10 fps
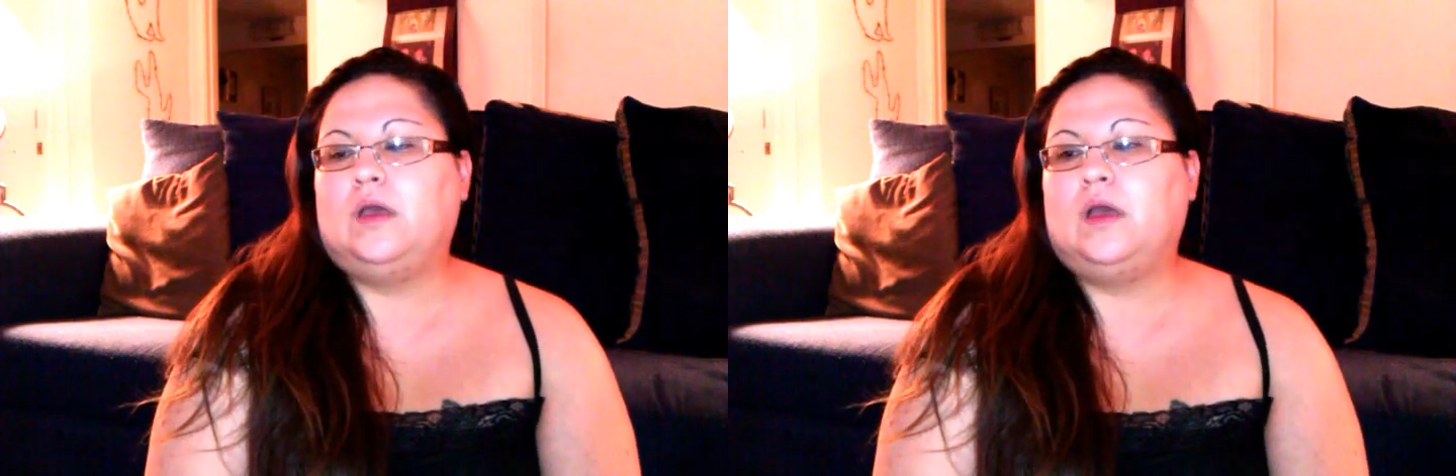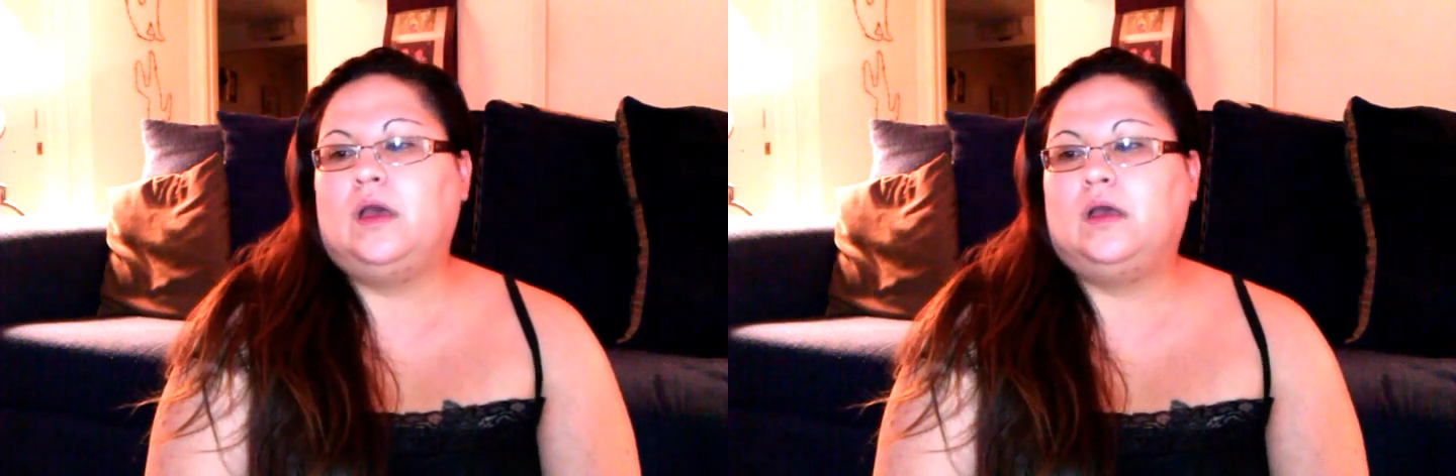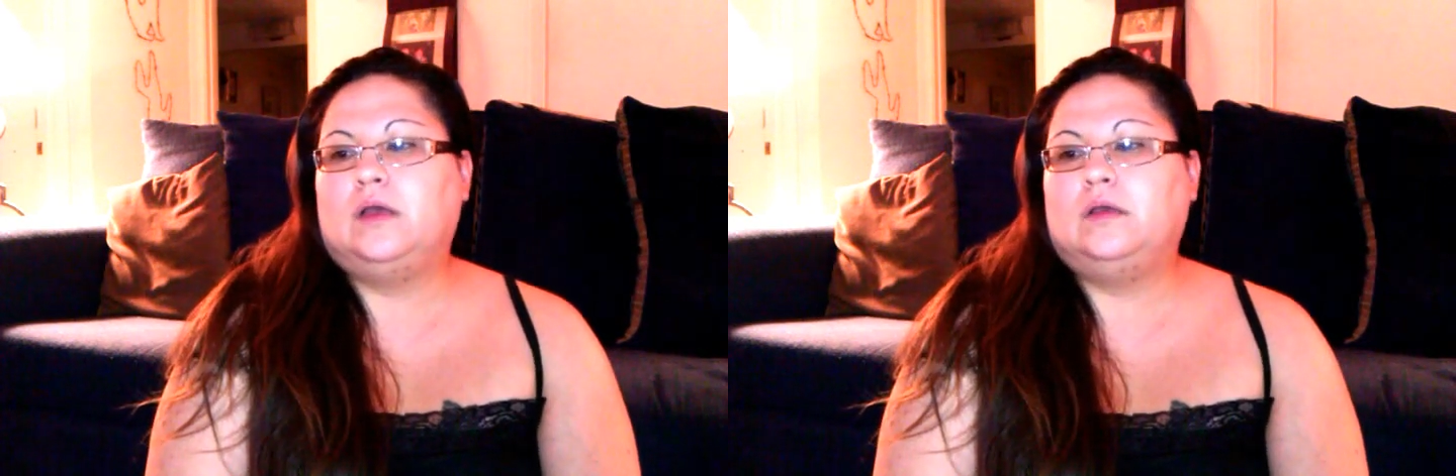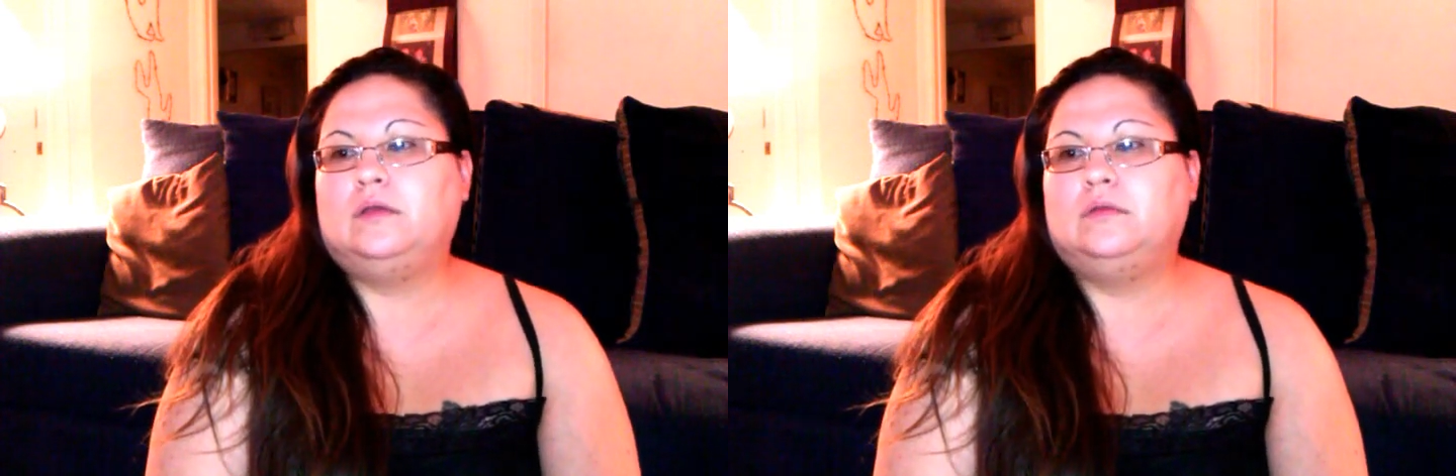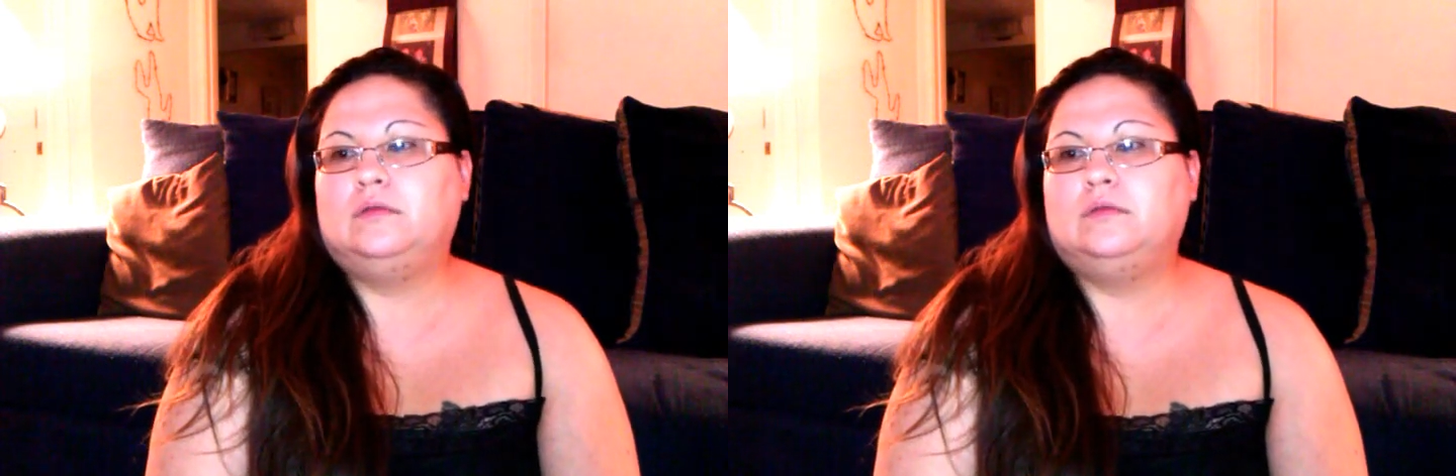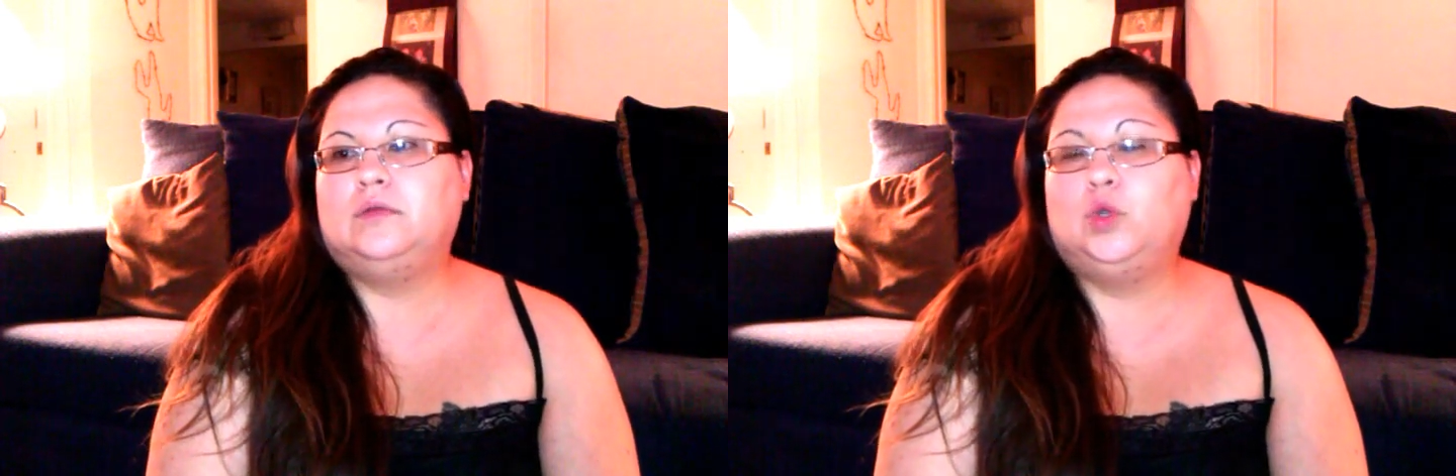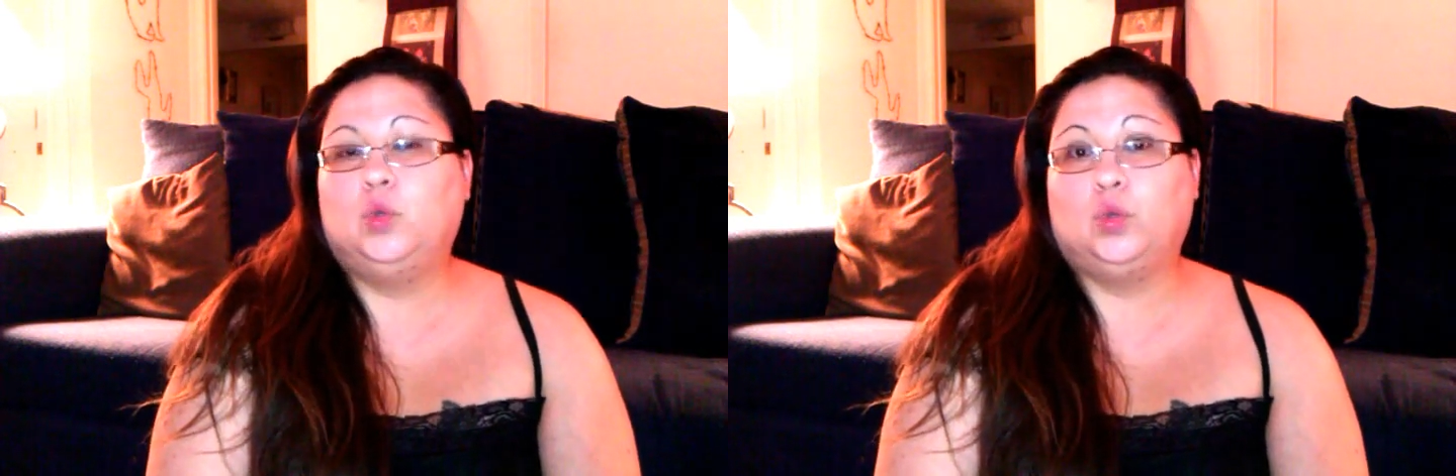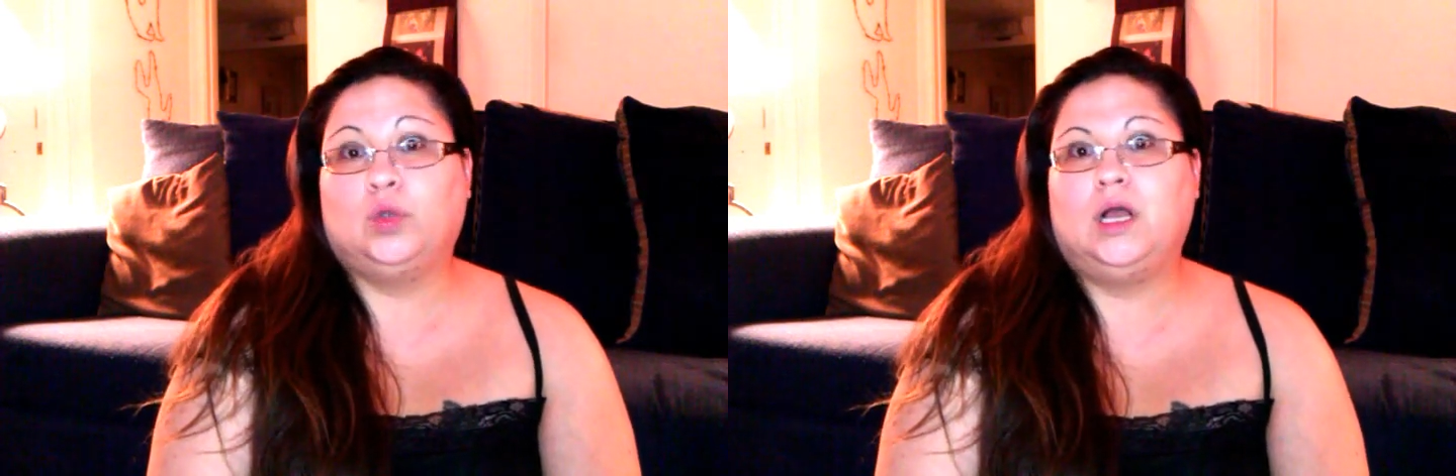uh,
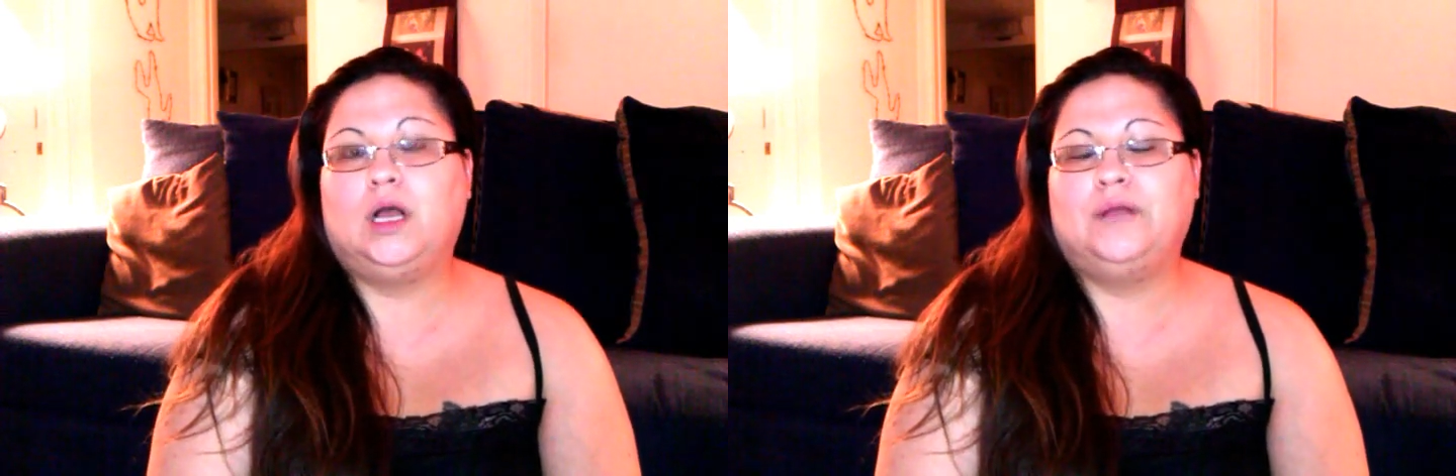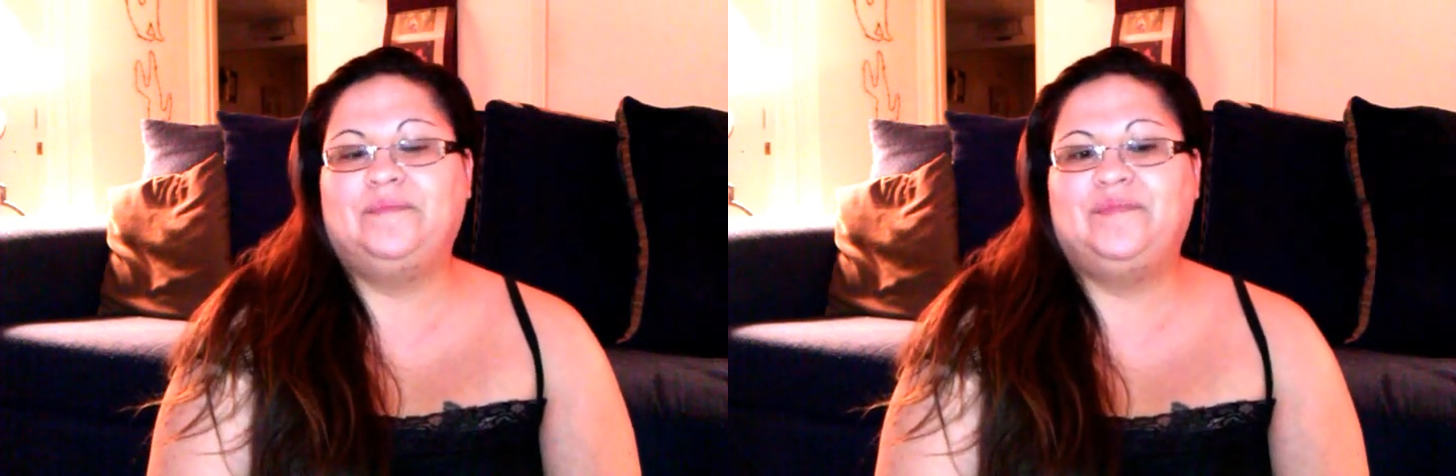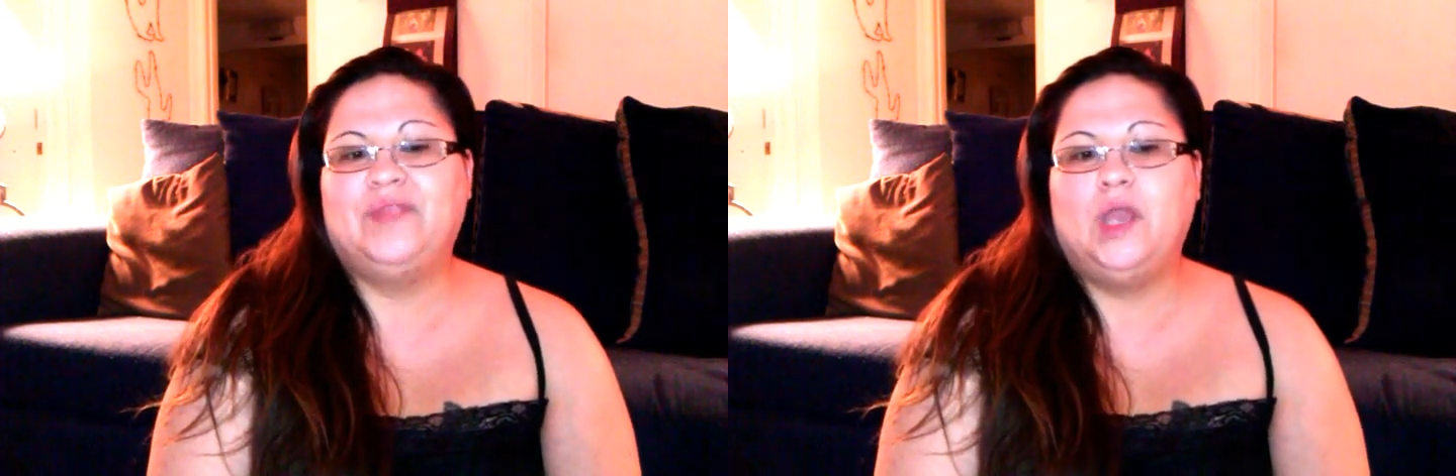hurrah